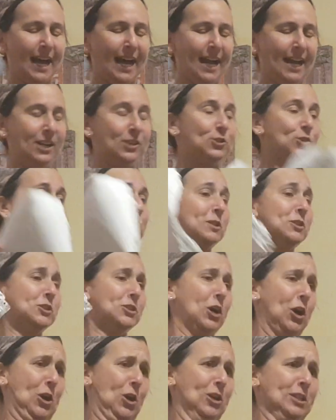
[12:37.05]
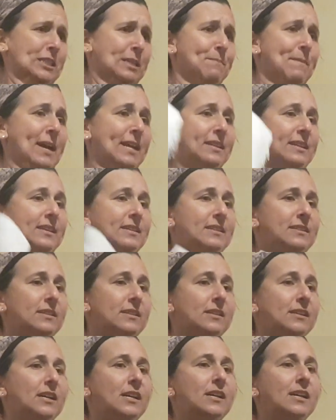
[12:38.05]
And it took me so long to make this.
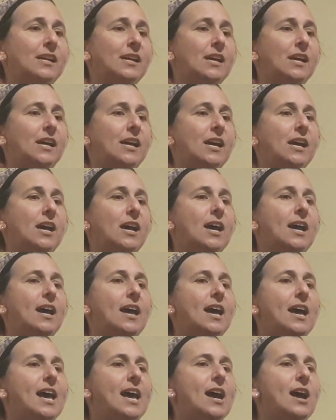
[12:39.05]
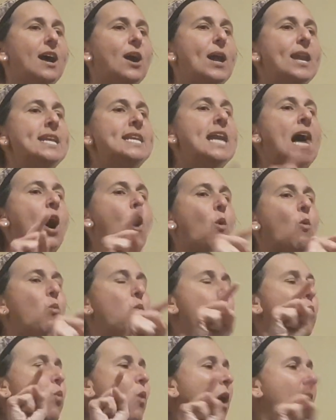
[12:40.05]
Now,
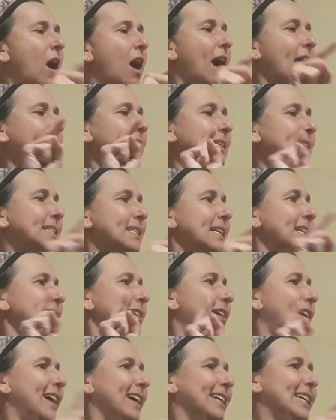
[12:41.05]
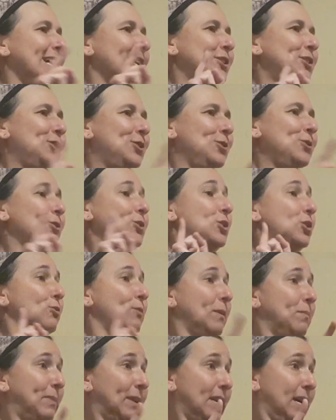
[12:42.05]
why did I get you to
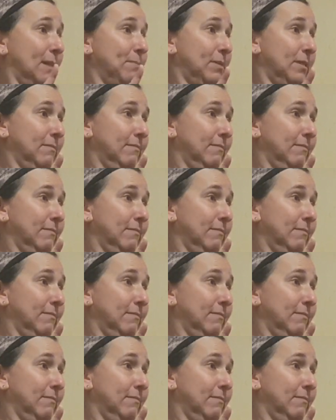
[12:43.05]
rip it up?